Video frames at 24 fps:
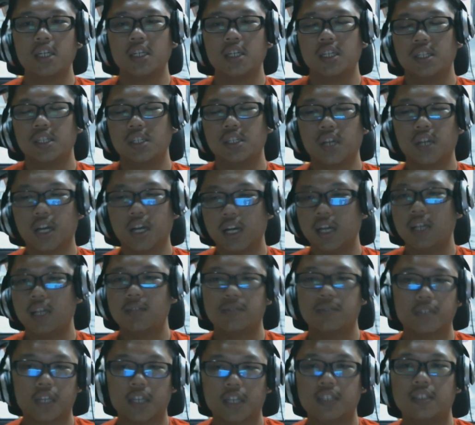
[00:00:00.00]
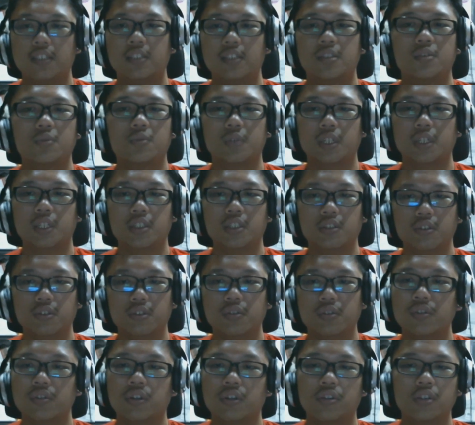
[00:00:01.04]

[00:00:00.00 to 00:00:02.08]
you know, I still want to do